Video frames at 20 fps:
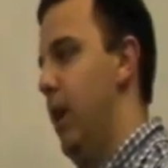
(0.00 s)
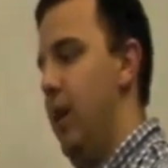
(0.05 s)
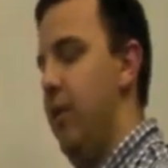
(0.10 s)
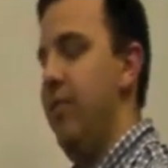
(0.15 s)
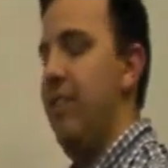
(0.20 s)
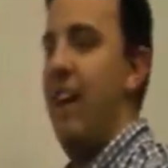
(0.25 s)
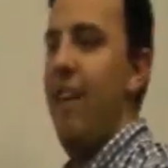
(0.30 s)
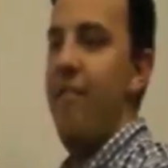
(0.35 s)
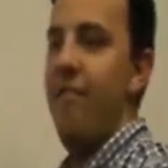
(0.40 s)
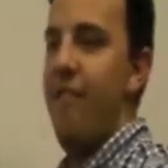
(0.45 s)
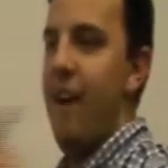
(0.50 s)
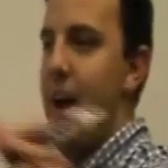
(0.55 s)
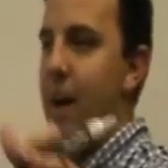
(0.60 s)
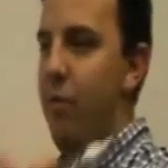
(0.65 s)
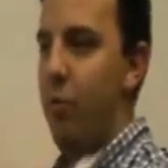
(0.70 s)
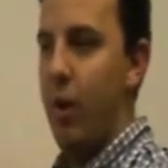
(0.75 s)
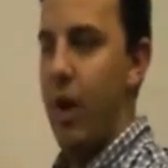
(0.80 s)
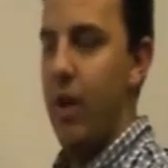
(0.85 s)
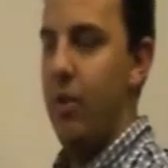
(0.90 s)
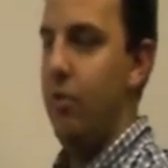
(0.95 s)
He's got
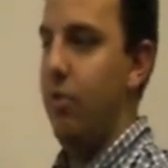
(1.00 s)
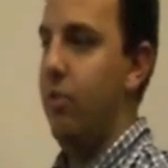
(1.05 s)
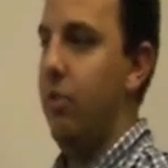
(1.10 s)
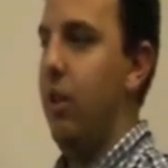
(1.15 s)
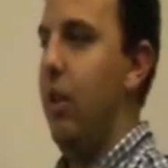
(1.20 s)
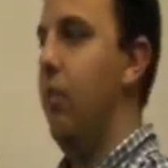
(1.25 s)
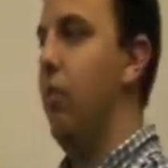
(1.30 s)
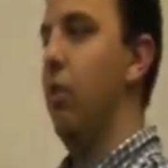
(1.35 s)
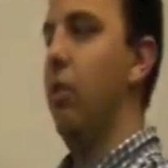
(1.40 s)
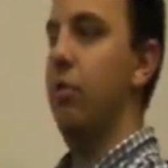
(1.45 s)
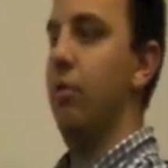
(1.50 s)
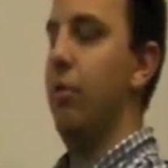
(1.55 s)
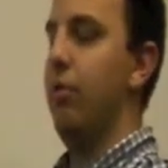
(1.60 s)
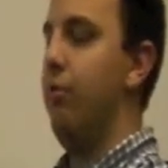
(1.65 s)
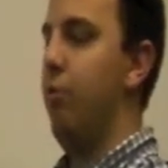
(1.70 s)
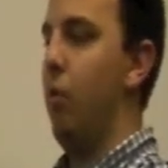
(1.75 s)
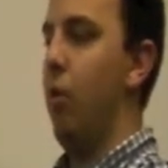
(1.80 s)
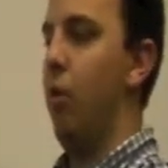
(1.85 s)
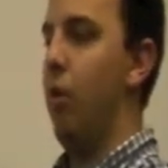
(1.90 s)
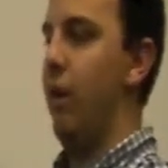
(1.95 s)
5 wide receivers or
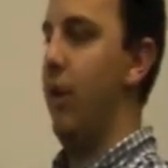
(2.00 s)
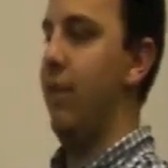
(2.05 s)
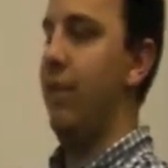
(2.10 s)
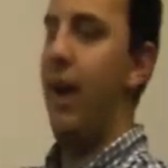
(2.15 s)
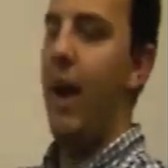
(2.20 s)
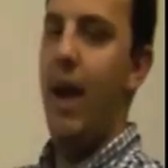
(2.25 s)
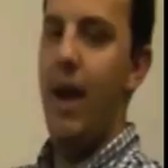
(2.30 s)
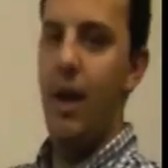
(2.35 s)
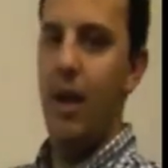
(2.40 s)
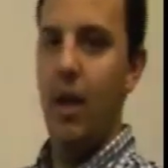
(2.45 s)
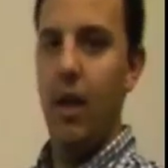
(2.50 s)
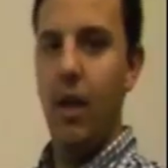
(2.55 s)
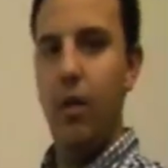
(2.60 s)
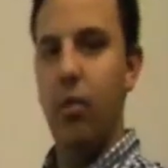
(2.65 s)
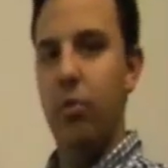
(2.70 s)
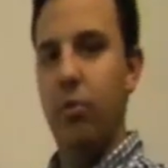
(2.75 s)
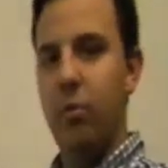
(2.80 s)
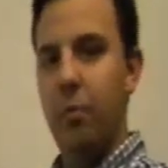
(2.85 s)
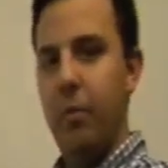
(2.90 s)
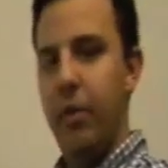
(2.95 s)
4 and a tight end
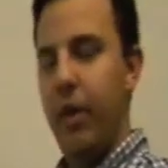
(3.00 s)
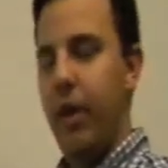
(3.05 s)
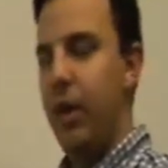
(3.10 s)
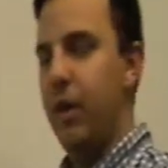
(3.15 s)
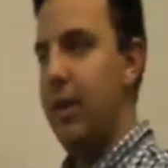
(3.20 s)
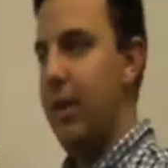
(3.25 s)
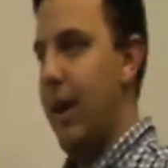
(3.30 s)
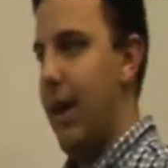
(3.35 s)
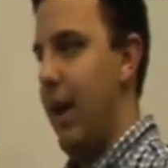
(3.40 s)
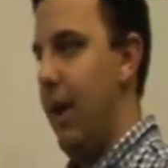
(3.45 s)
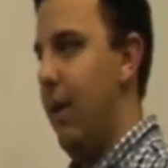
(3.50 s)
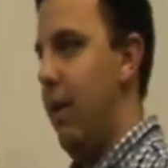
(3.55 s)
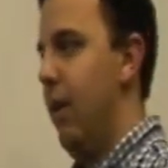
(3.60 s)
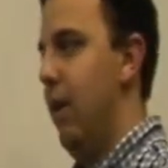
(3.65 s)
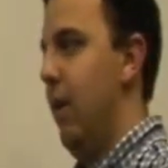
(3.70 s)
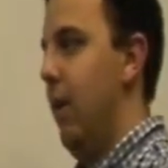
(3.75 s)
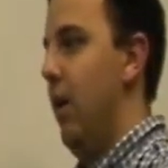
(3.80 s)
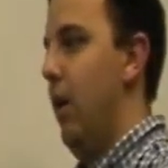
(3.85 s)
or something like that.